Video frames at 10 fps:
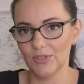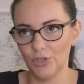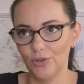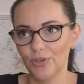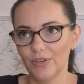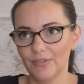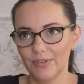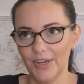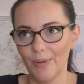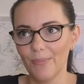unit
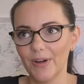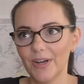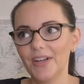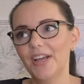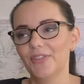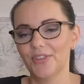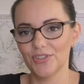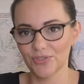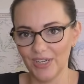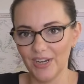number, the
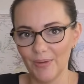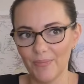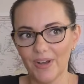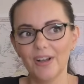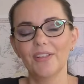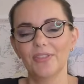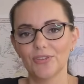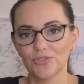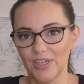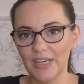street number, the
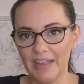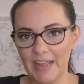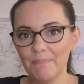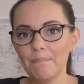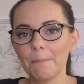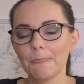street name,